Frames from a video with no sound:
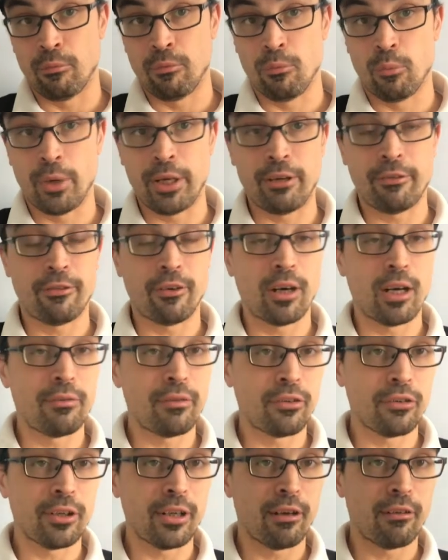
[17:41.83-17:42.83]
week five
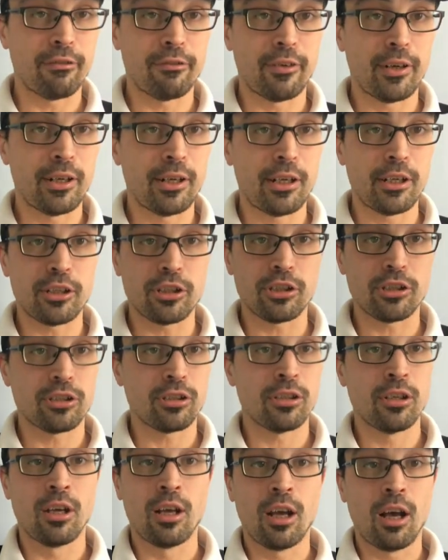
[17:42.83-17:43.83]
is now finished.
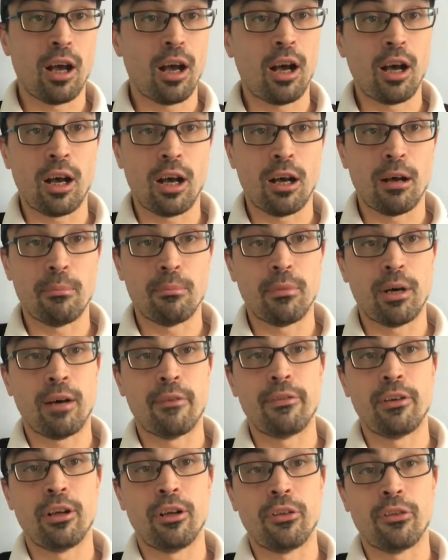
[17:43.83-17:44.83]
Um, I've
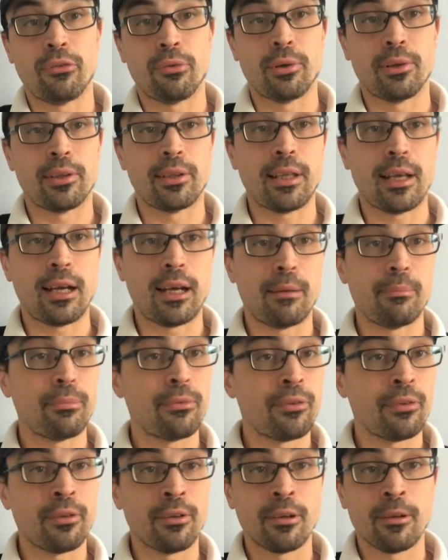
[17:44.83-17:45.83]
learned to
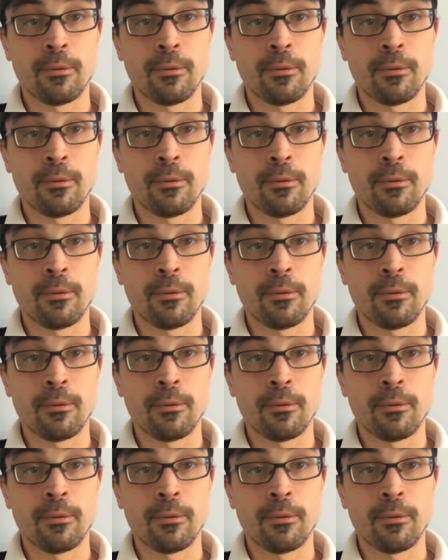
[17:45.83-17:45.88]
adapt.